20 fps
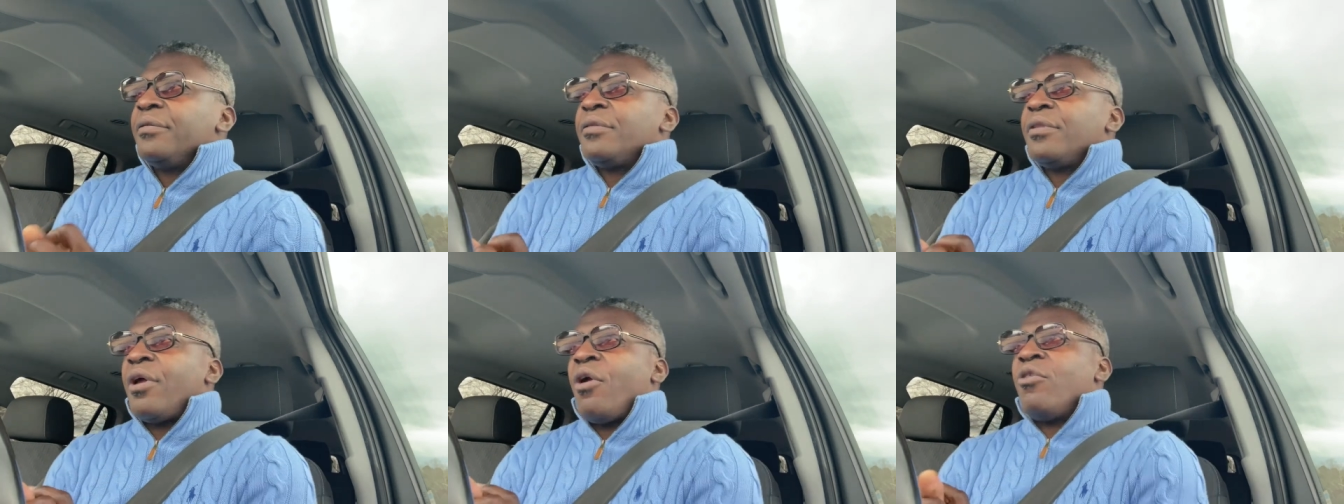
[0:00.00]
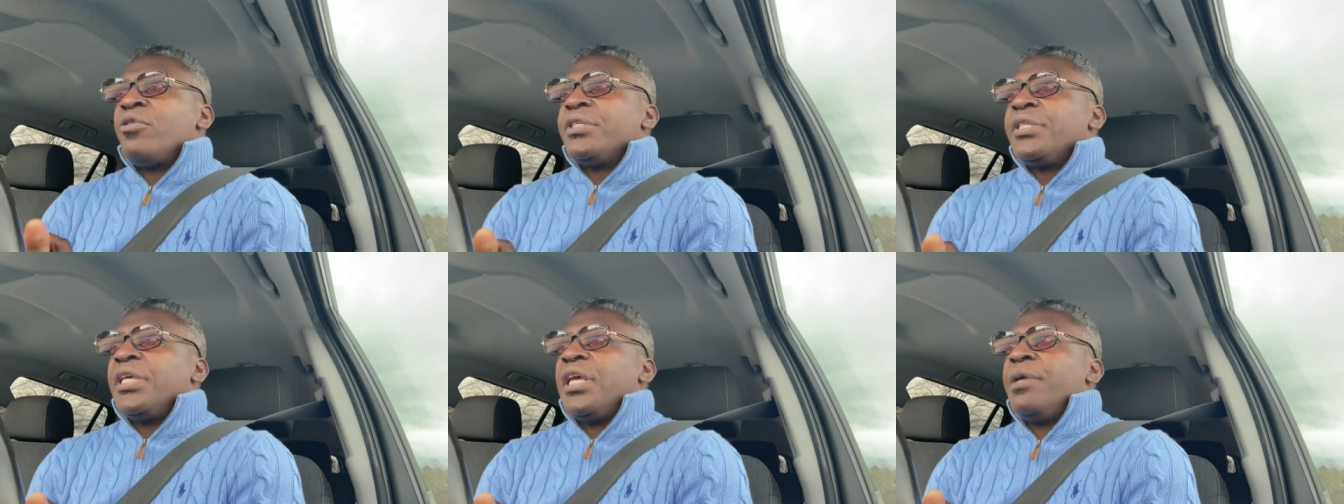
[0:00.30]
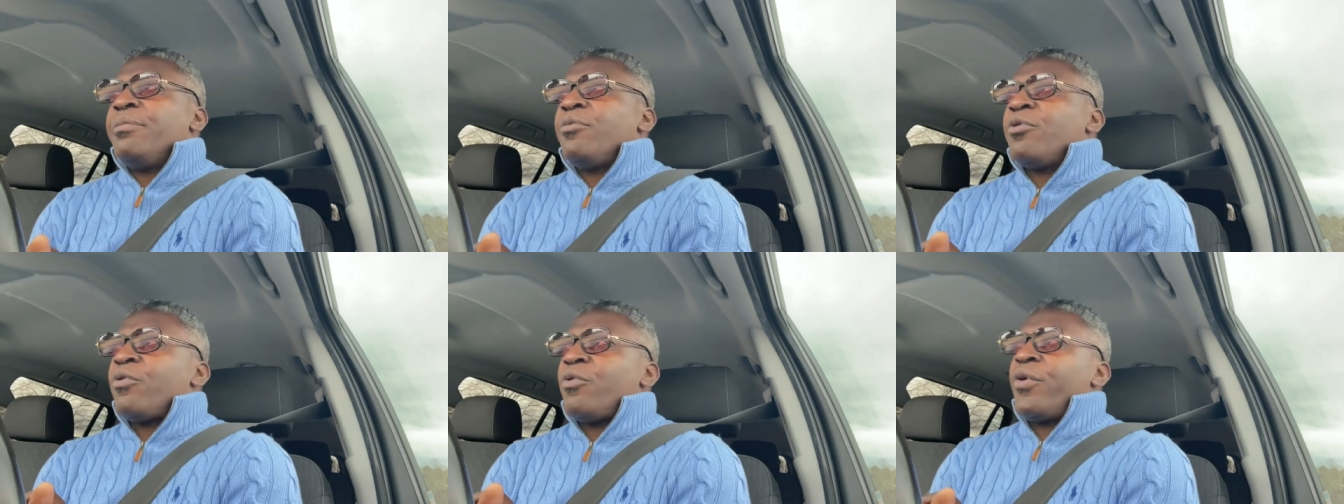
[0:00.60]

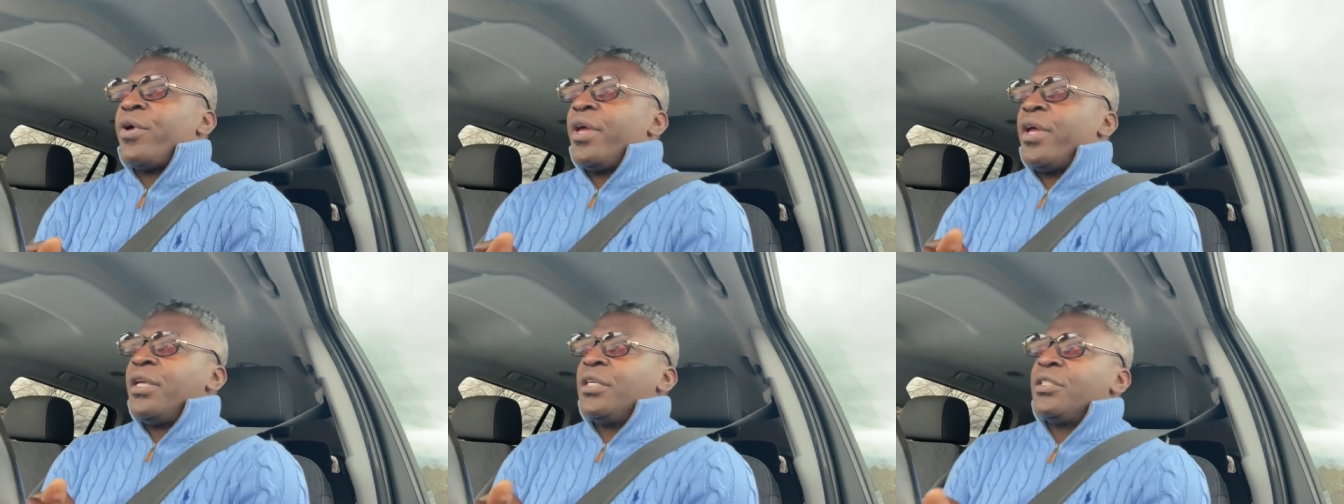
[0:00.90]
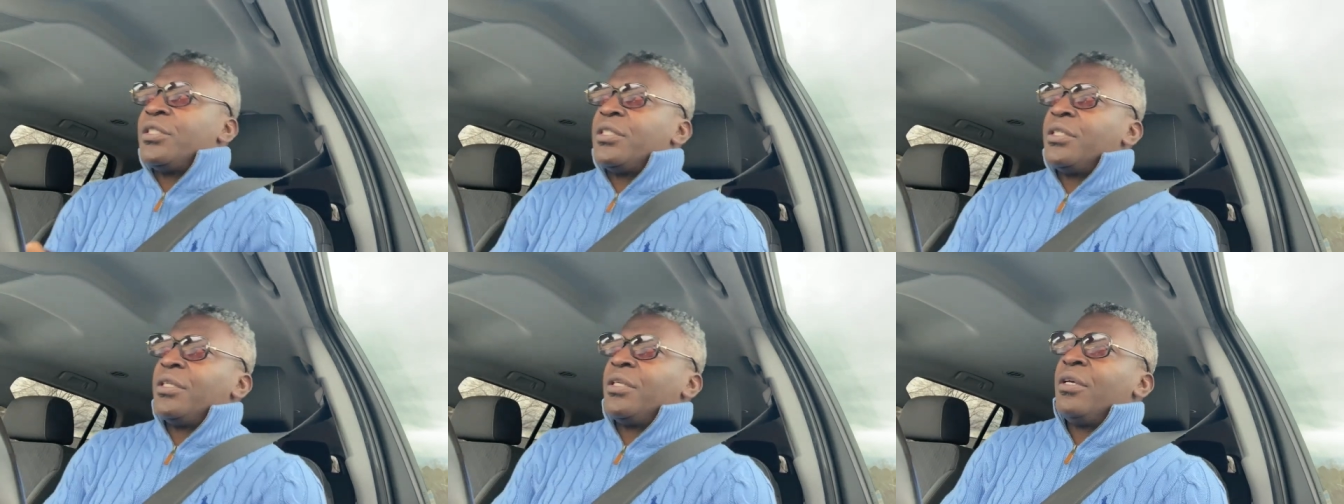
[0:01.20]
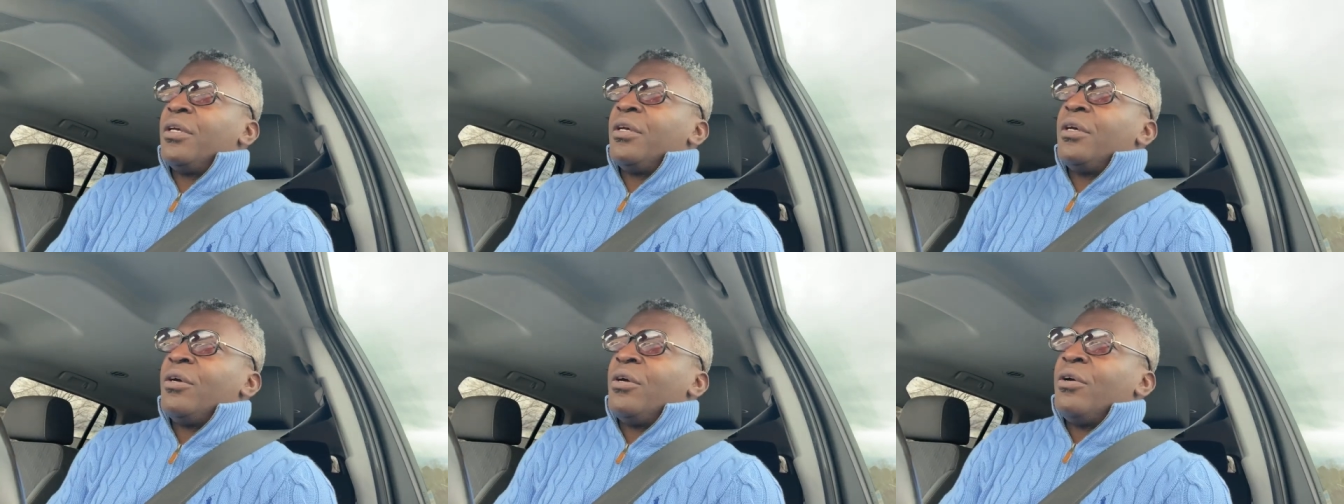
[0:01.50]
thirteen Marines
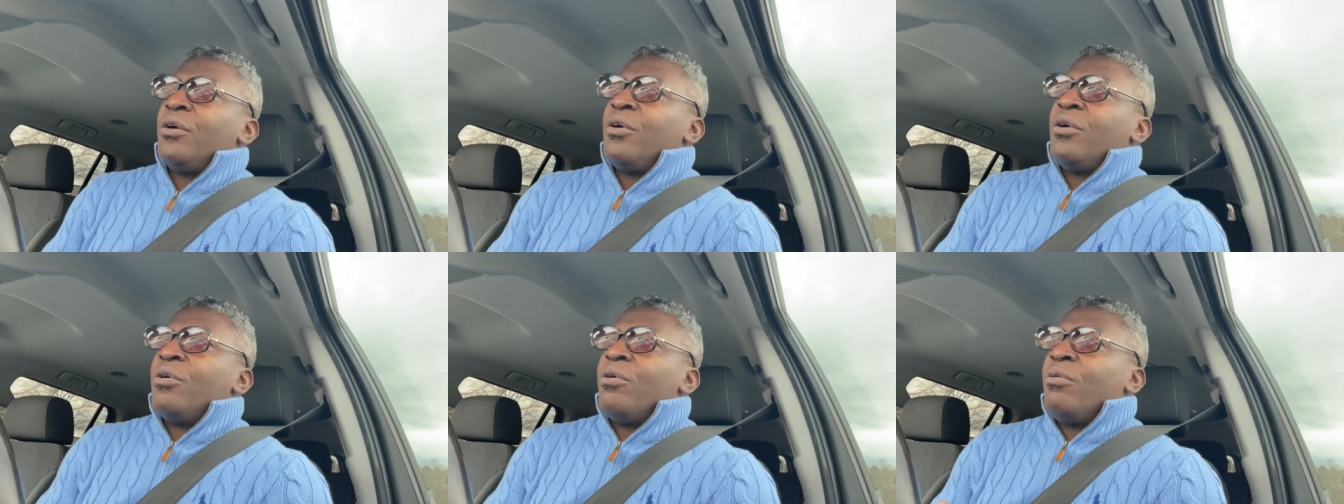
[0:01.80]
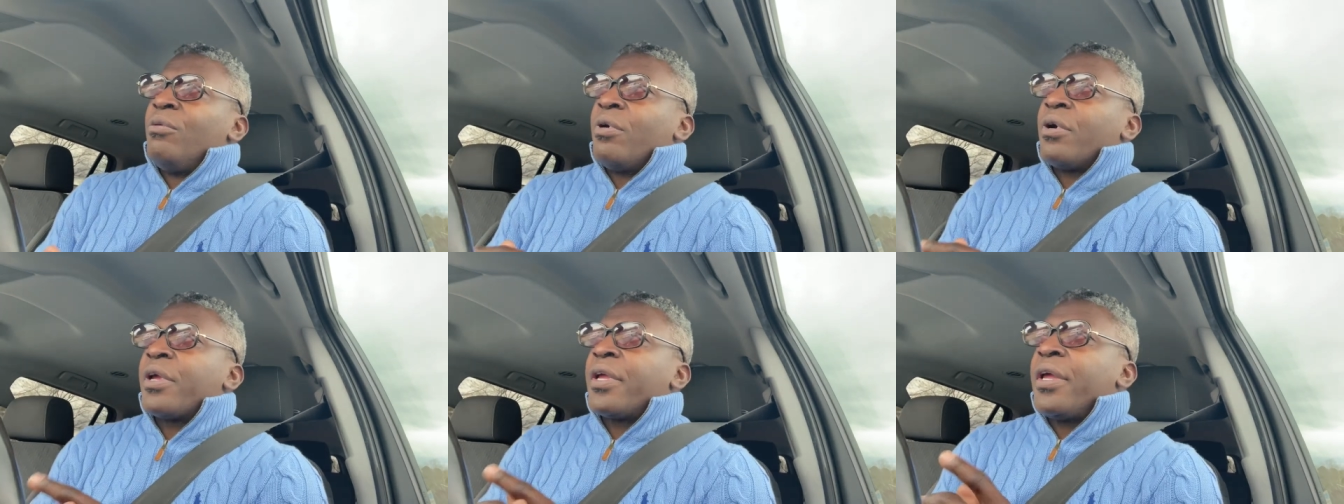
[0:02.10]
were